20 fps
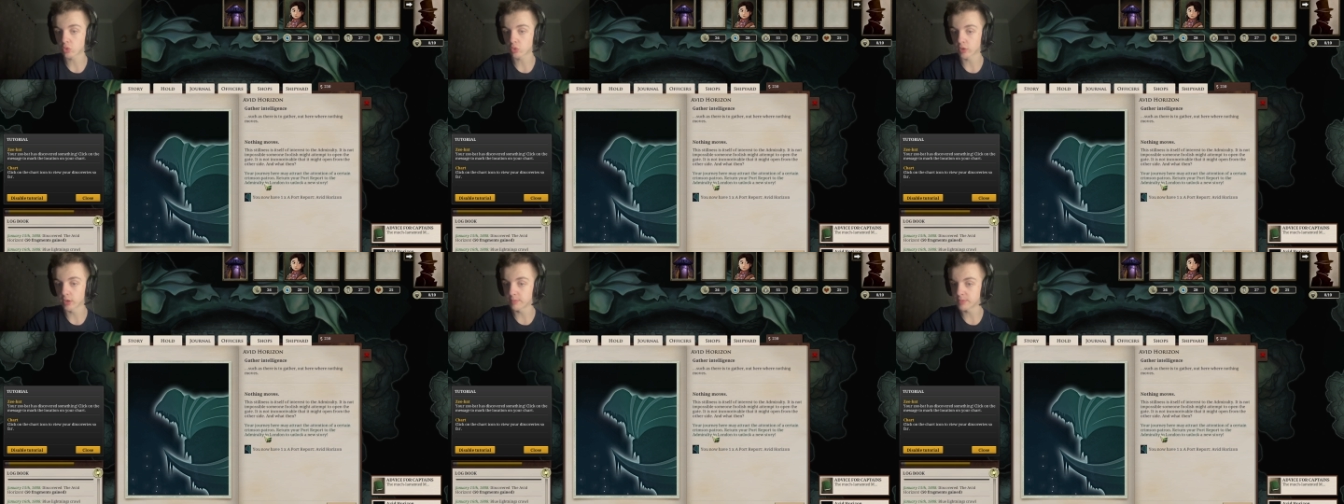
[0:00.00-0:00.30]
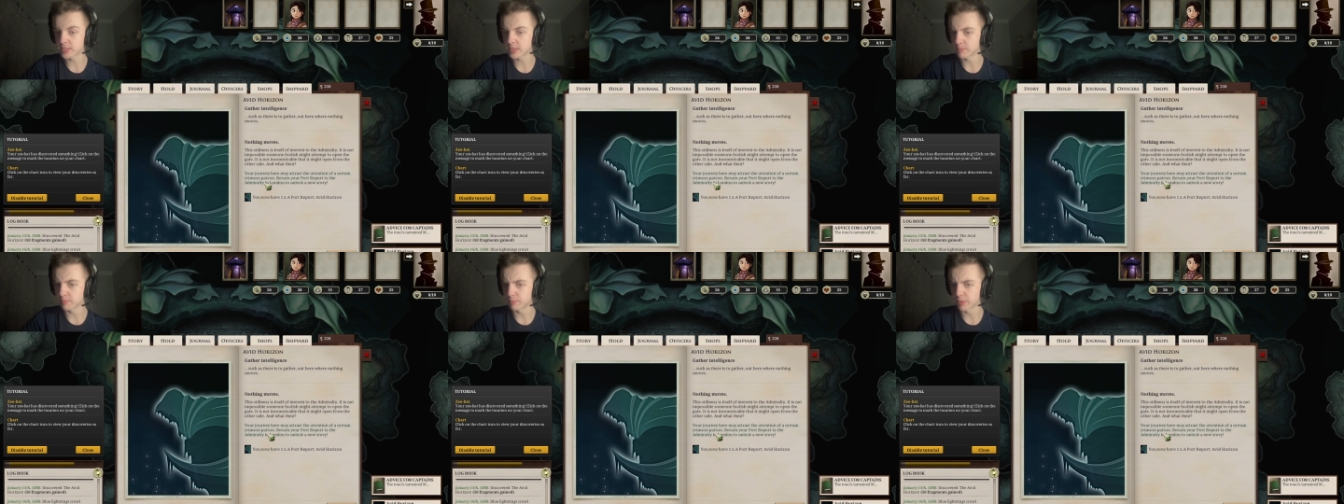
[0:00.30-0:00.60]

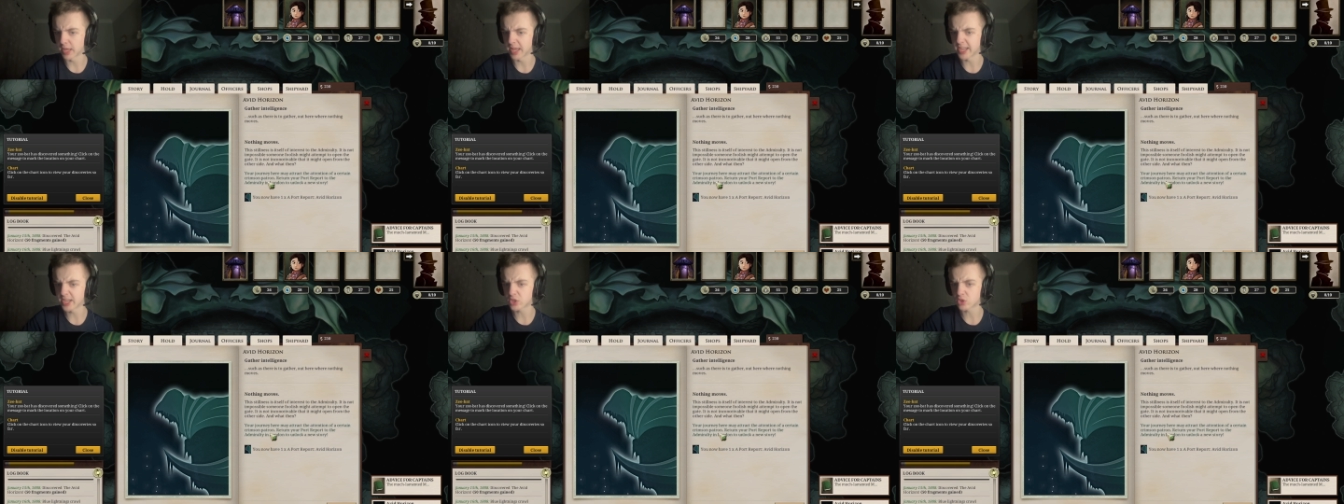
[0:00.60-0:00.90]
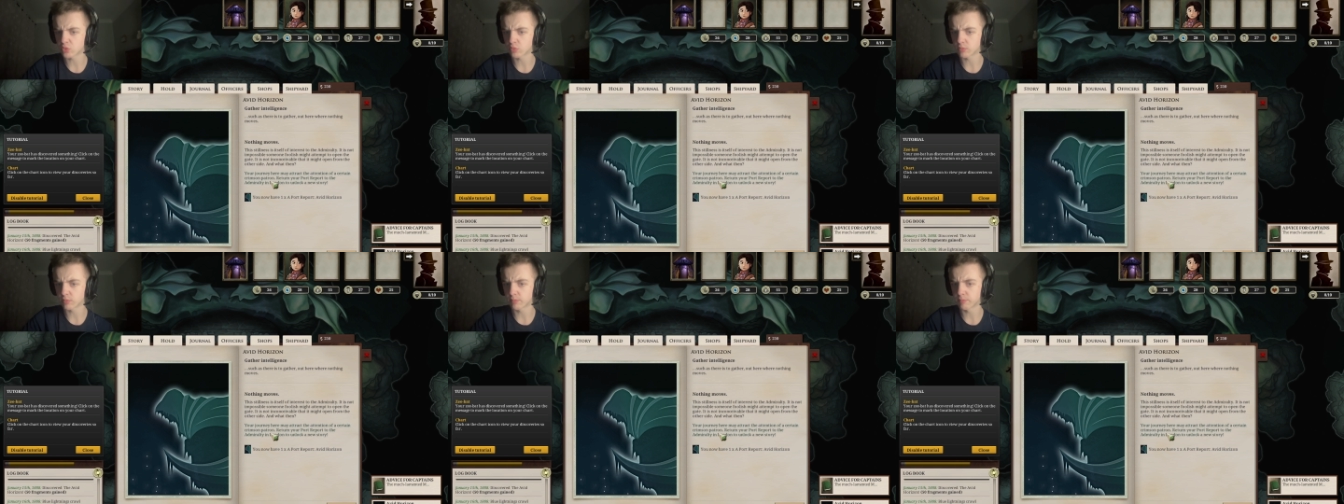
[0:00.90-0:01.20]
crimson
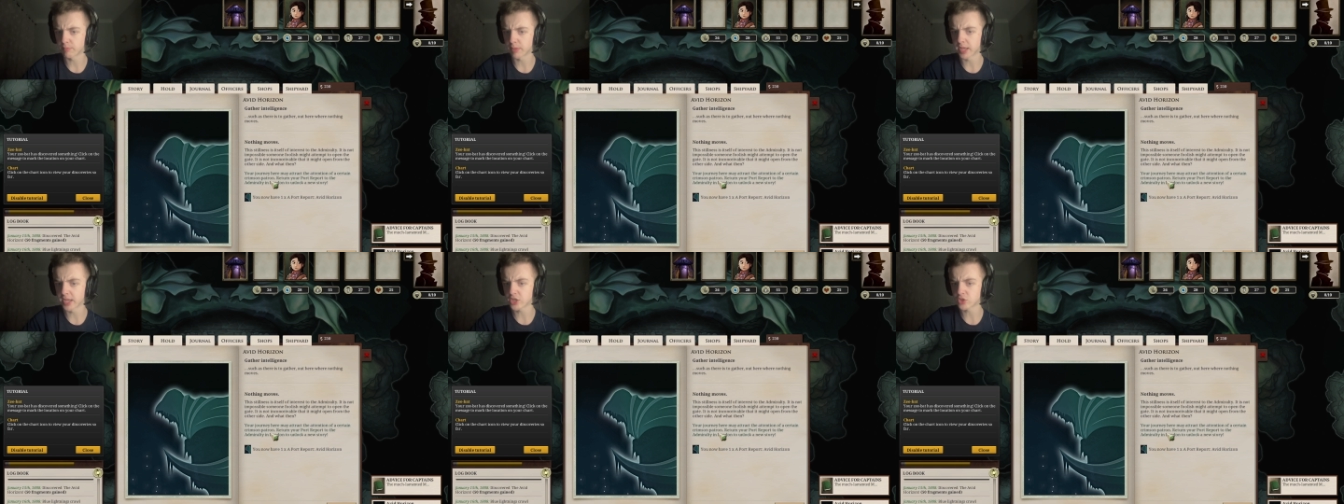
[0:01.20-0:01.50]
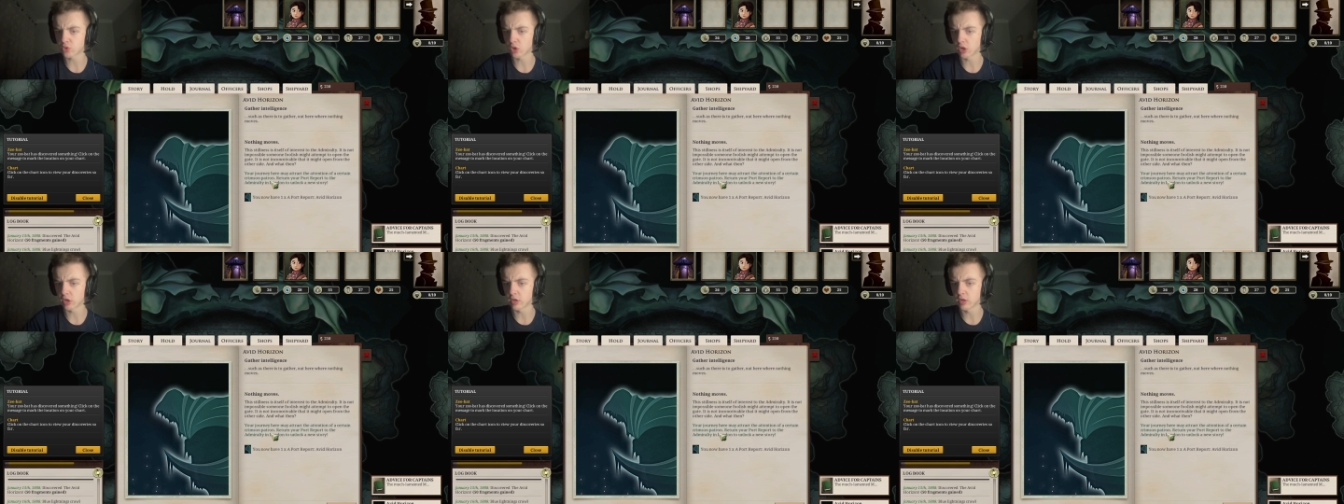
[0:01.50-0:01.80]
pat-
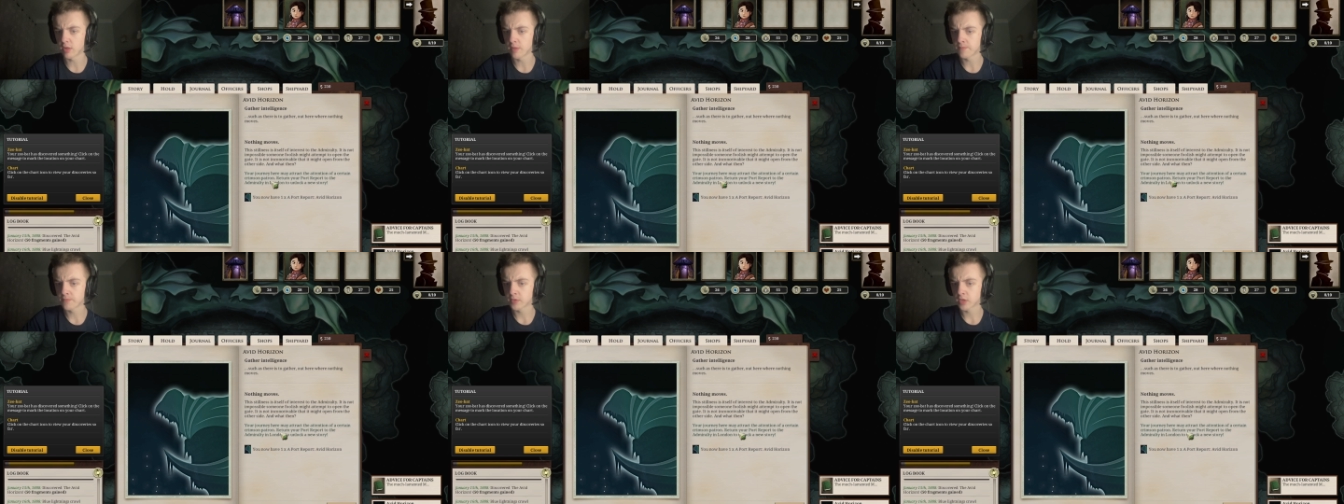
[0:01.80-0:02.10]
patron.